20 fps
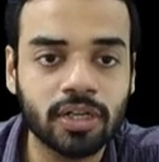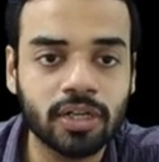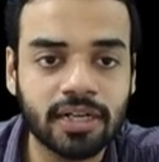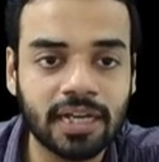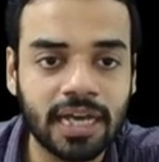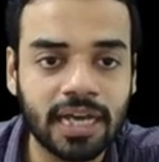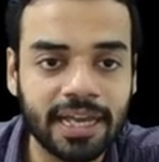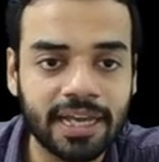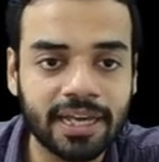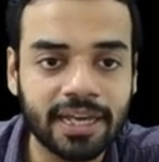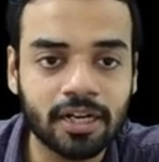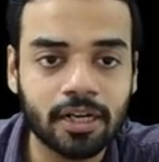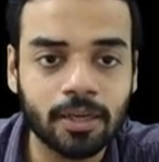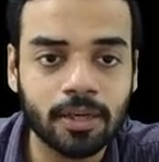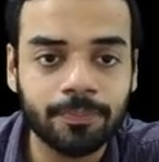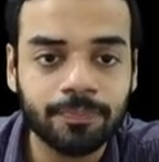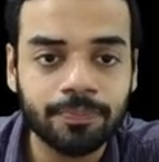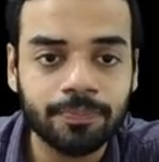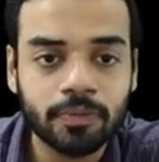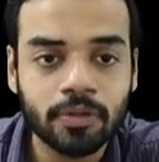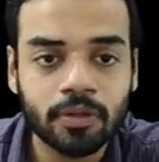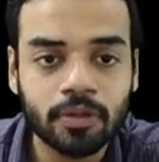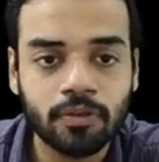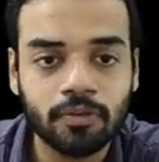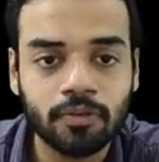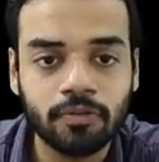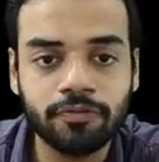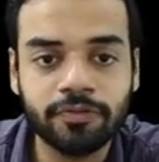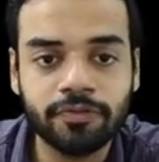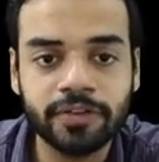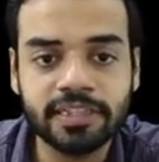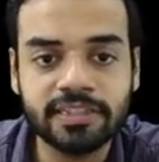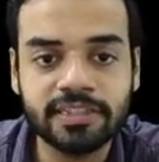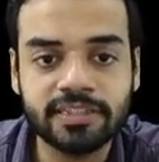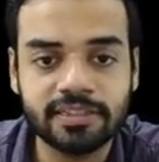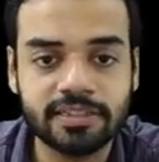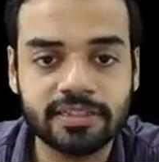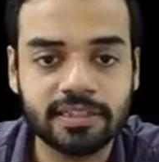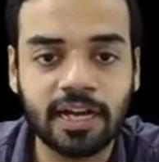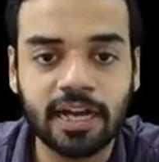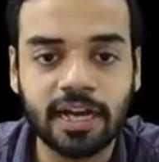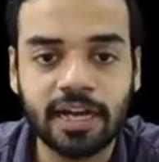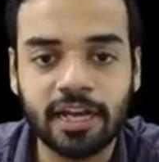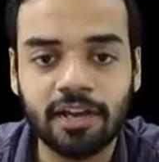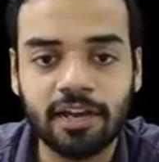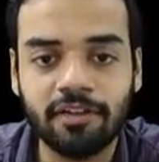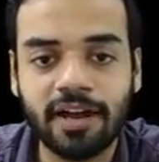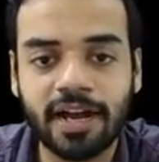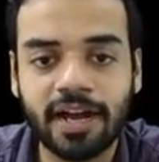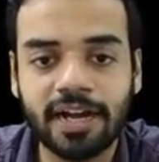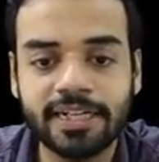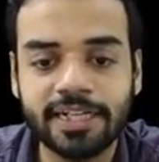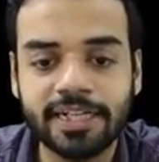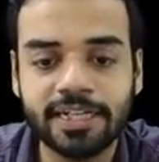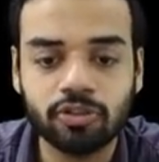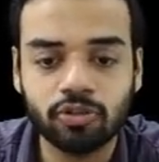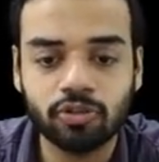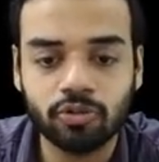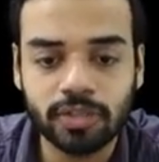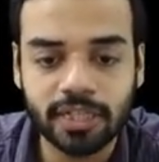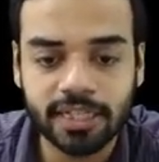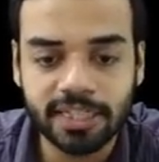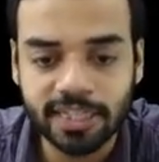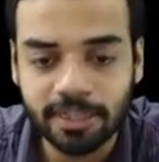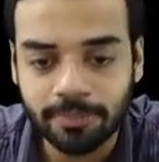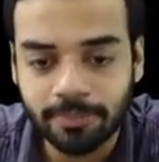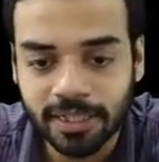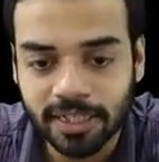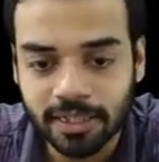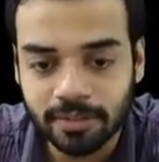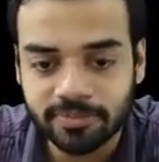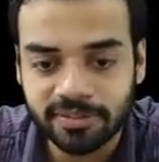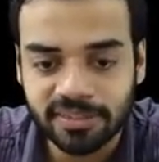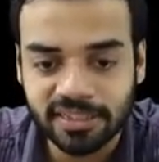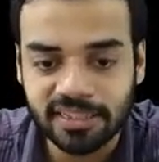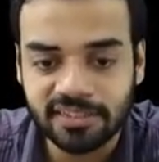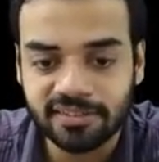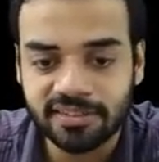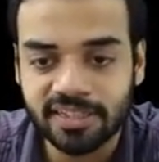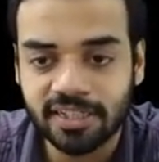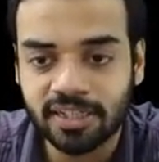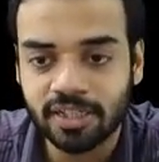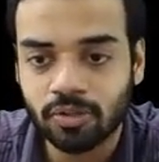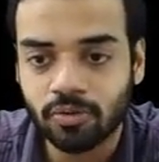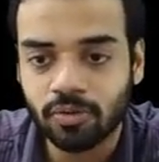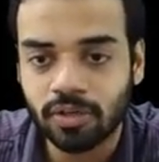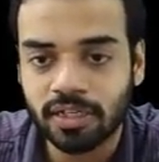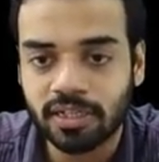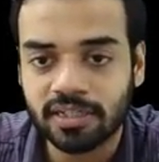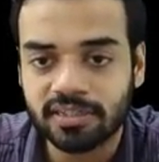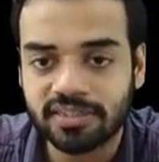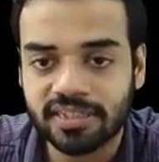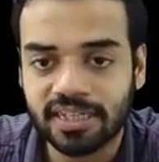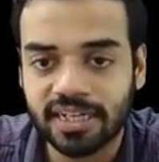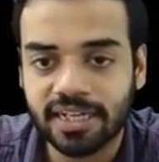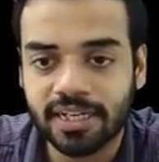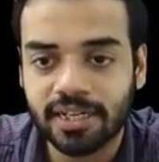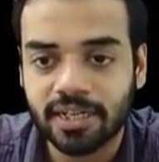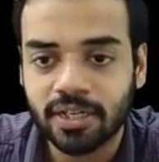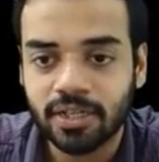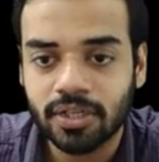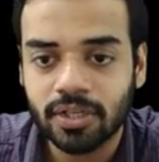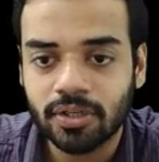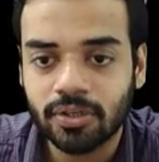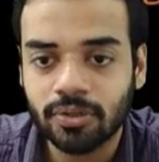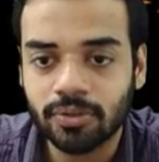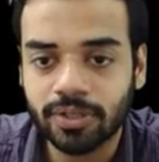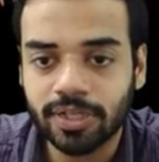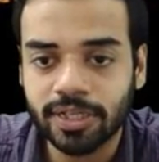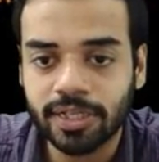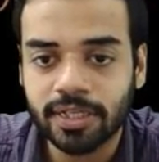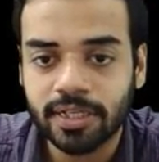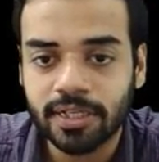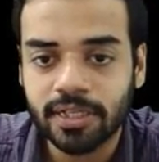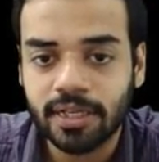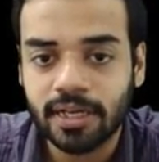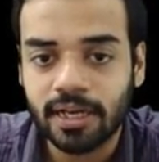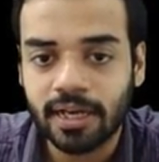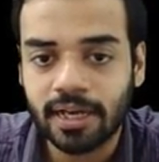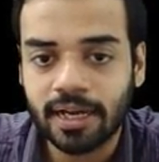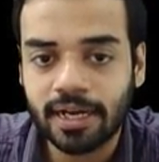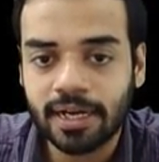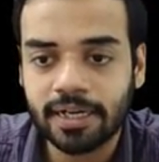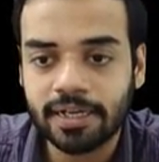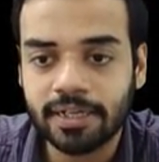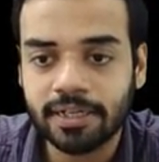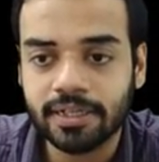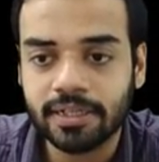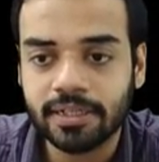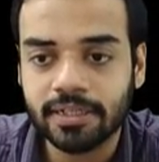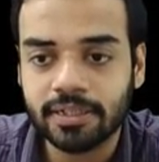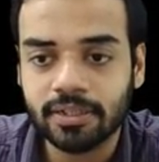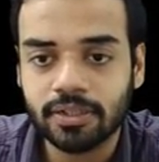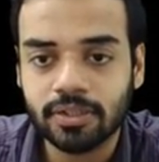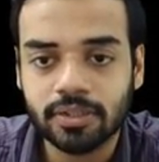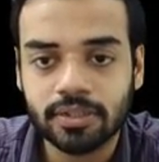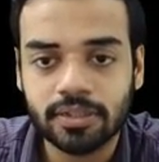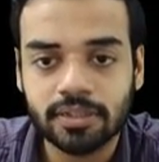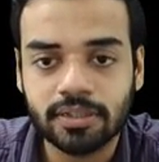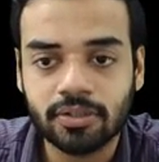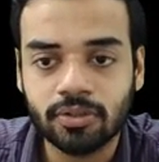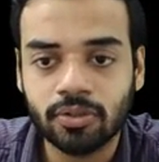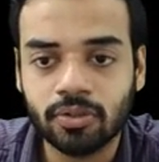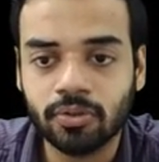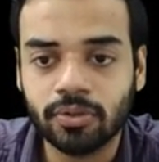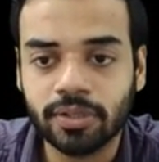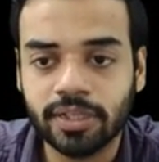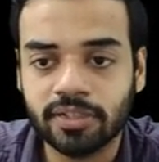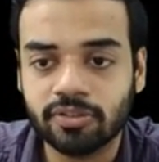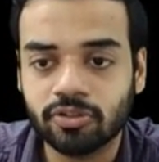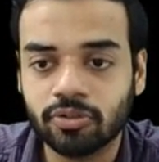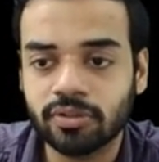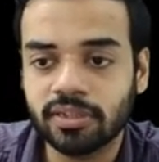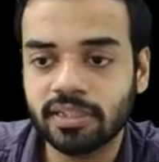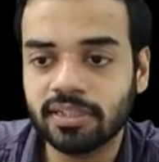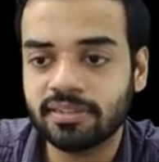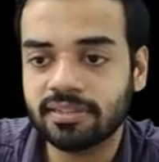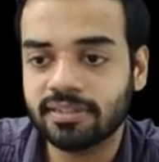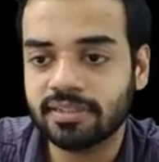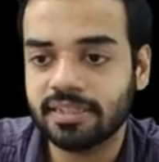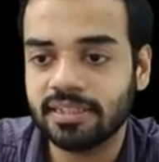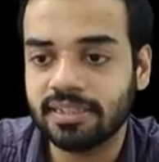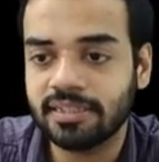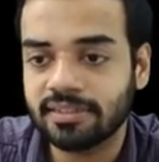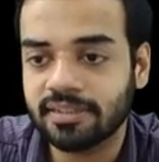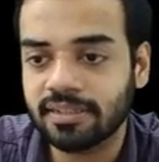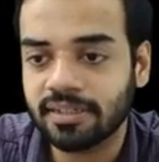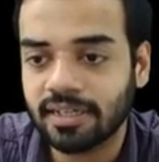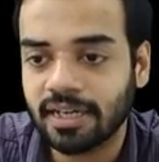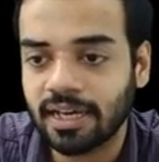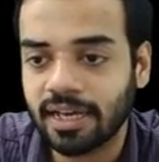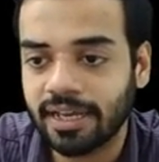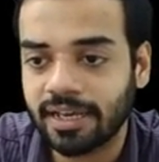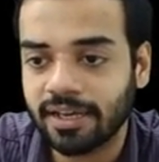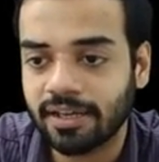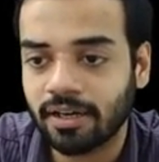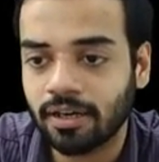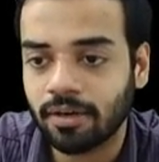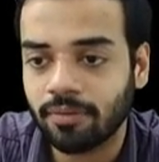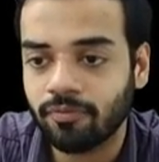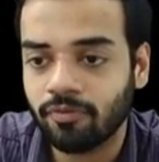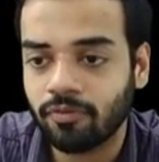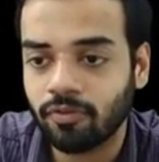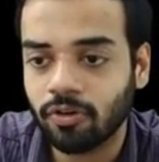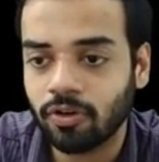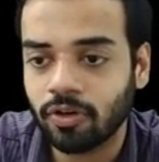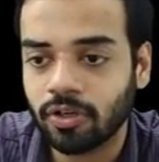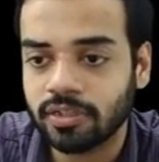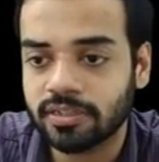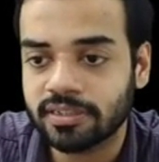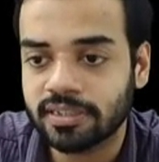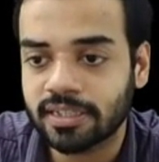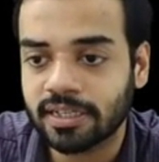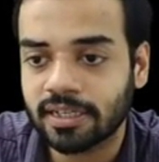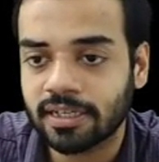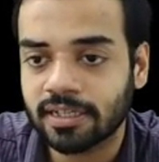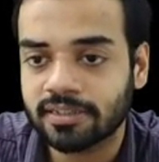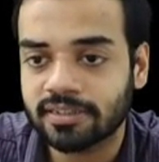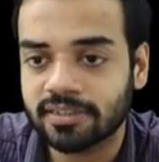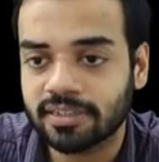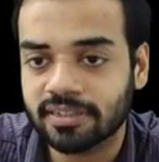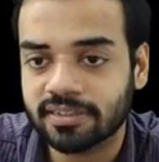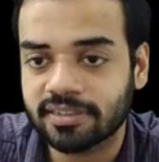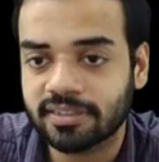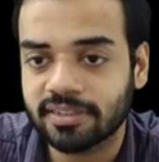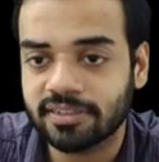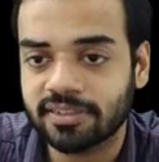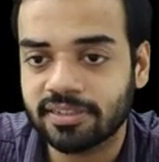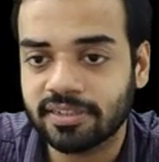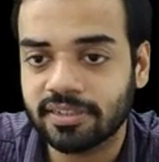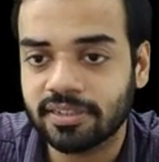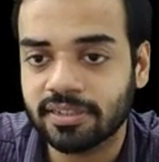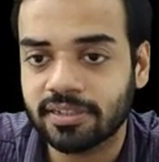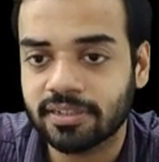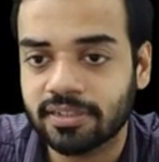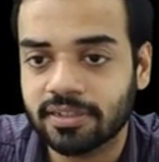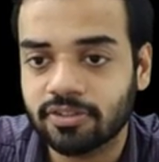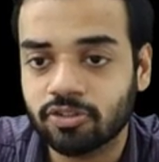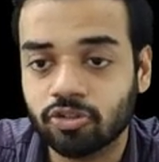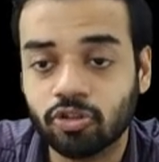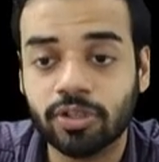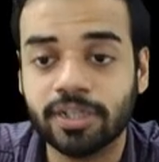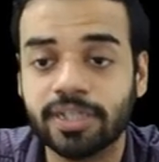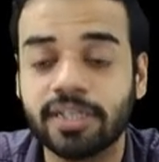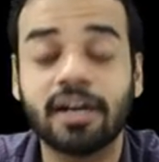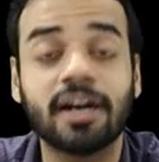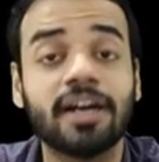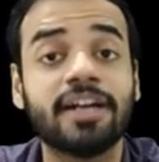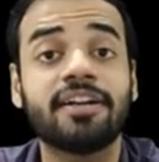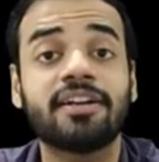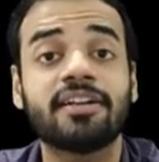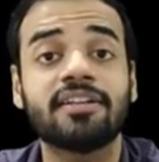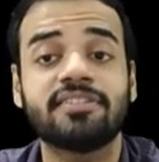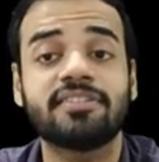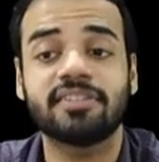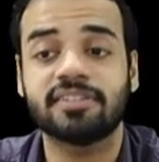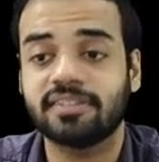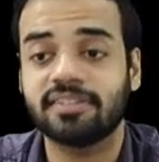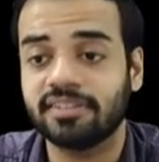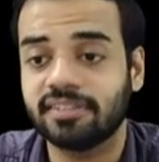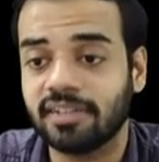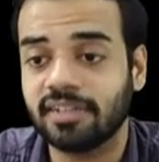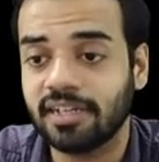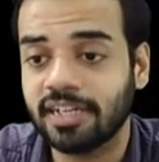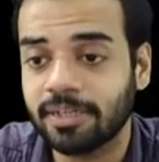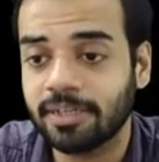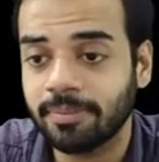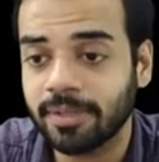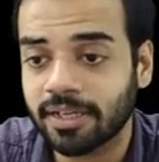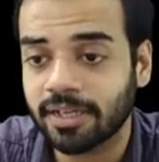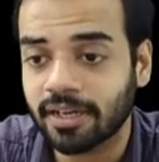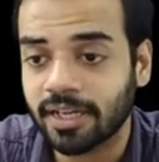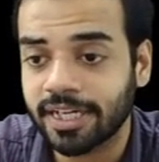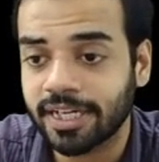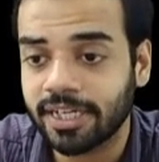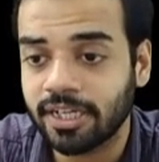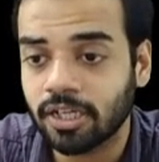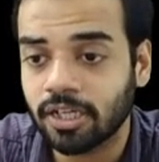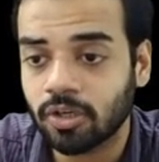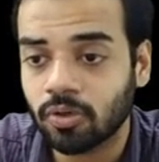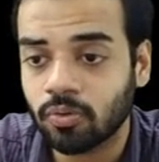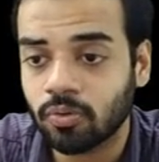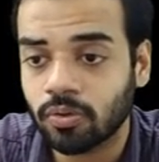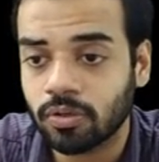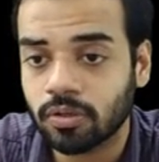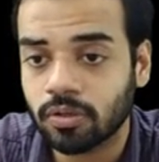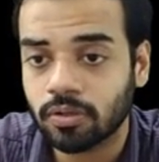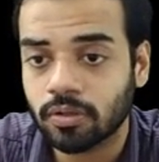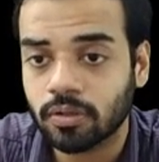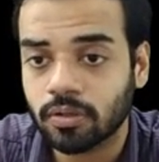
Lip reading: diagram which I have added so that it becomes easier to understand. Okay, and okay, so this is the diagram for Zerath succession, sorry, Hydra succession. Let me write down